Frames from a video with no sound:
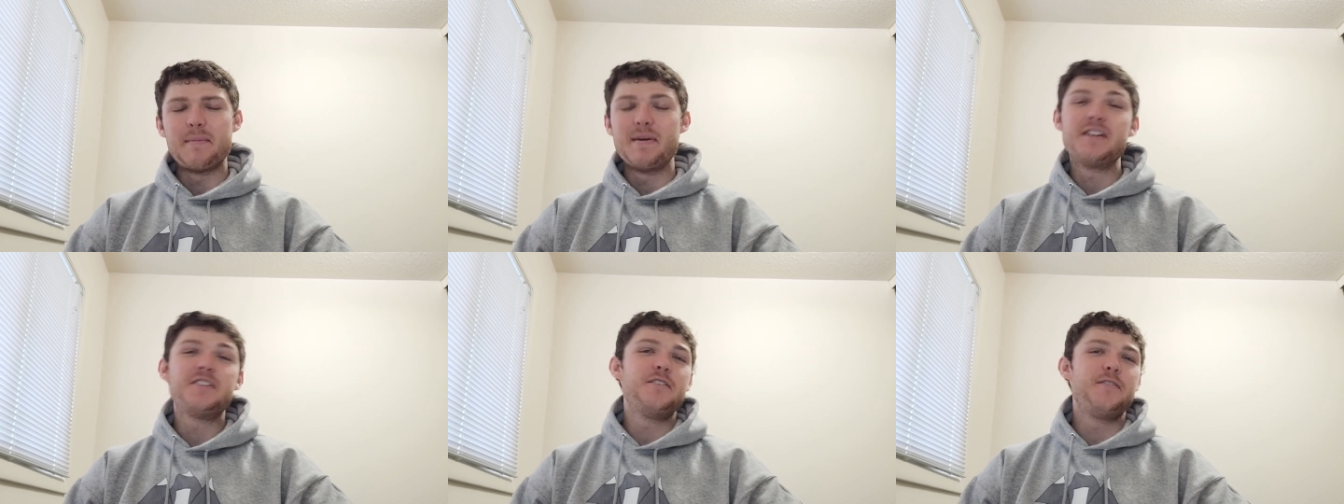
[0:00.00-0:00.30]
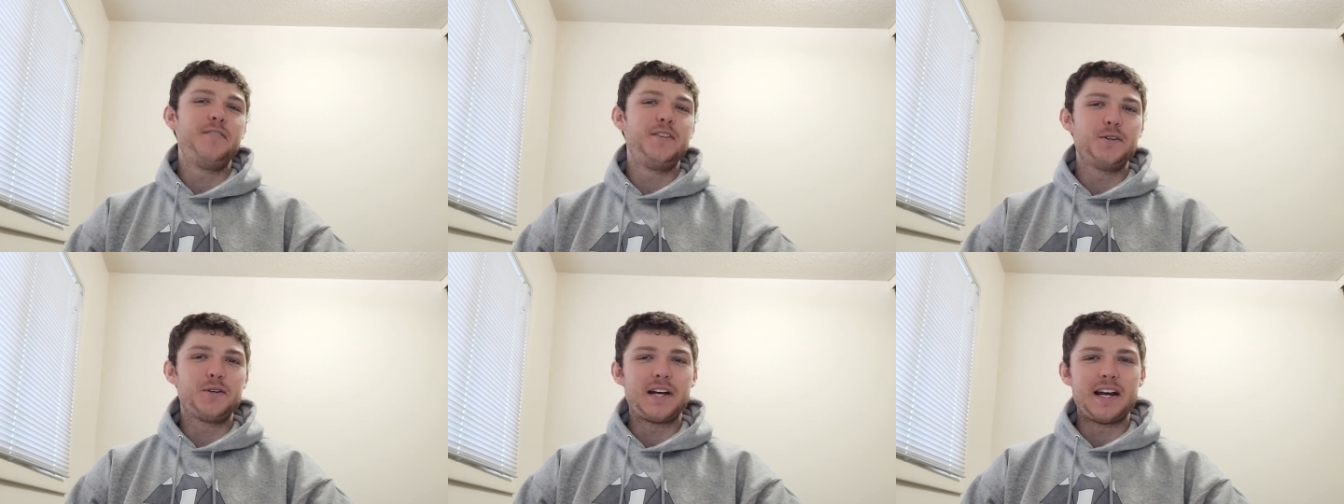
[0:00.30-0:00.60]
makes you
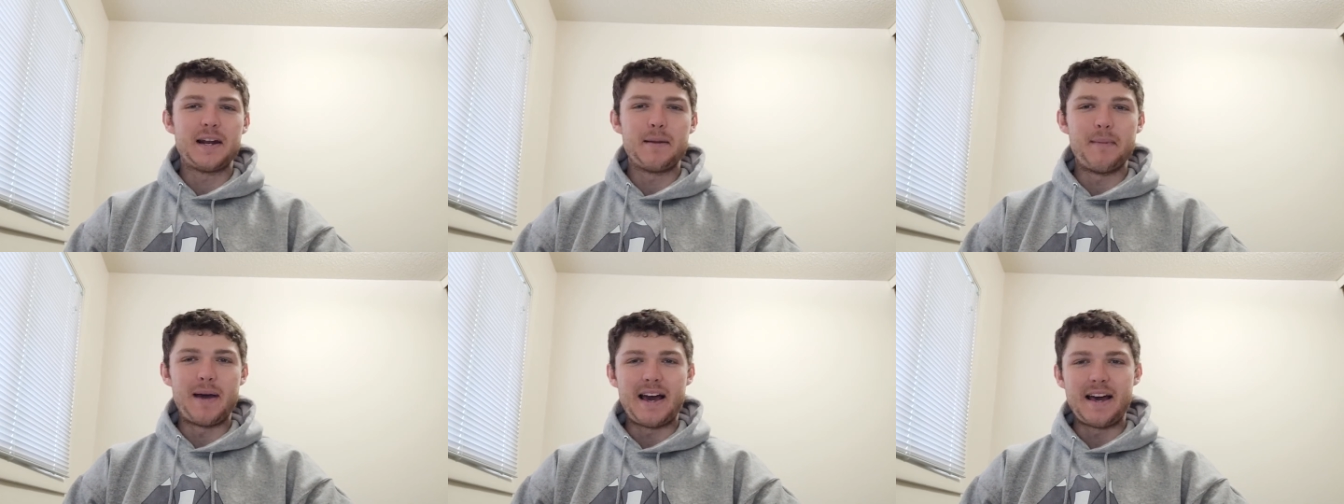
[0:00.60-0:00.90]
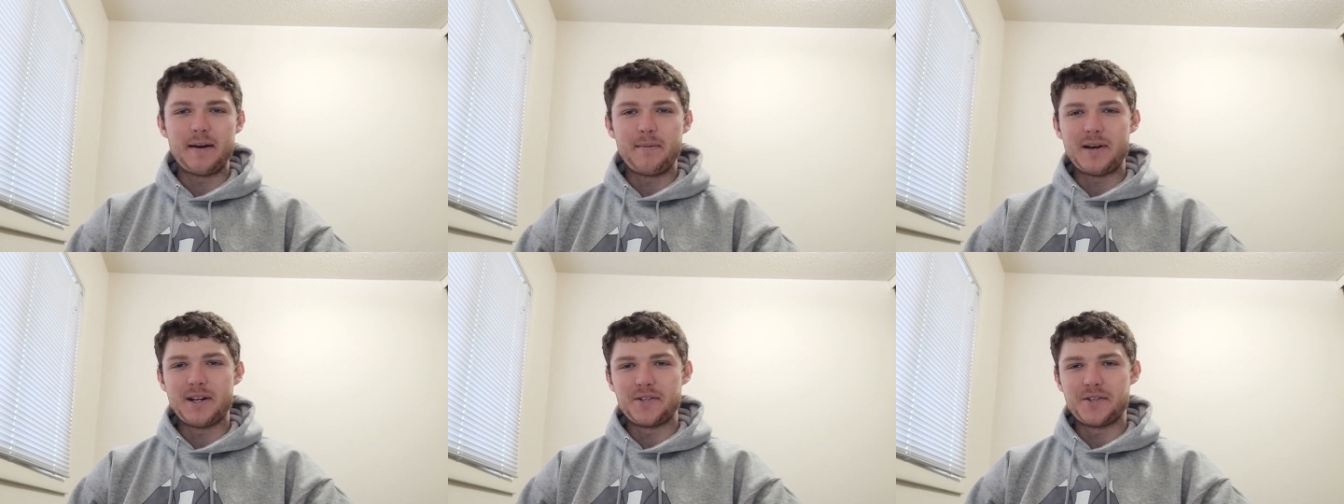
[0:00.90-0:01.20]
feel kind of
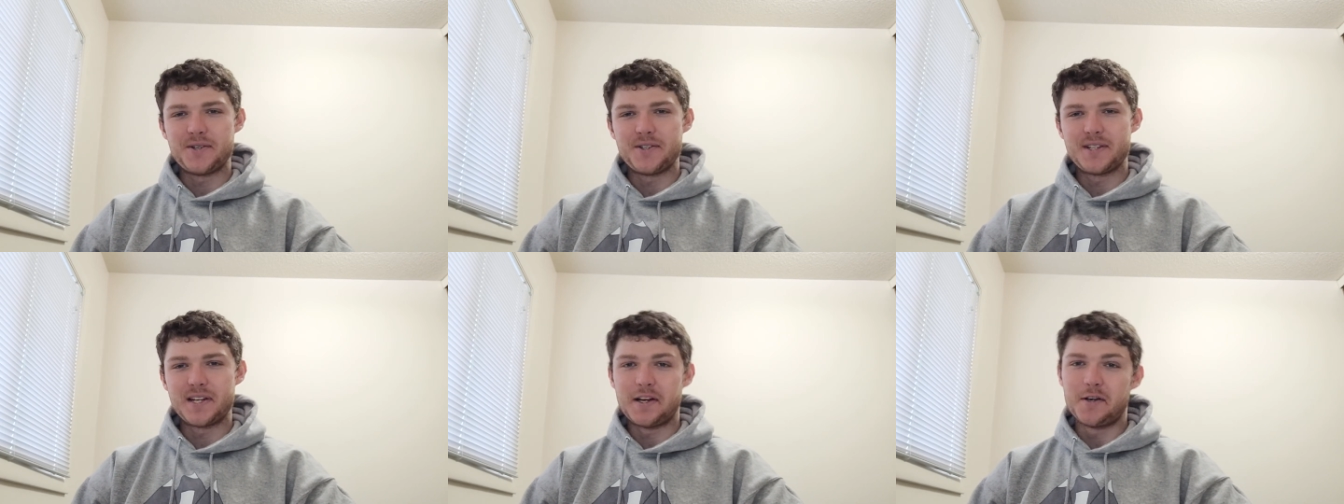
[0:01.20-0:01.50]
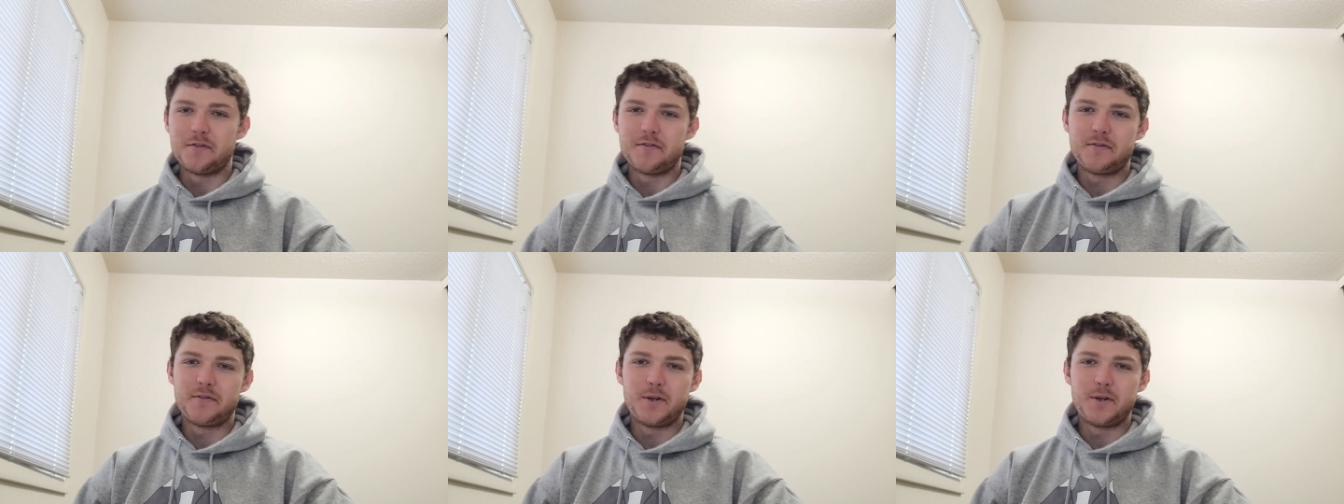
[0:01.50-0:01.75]
bad about yourself.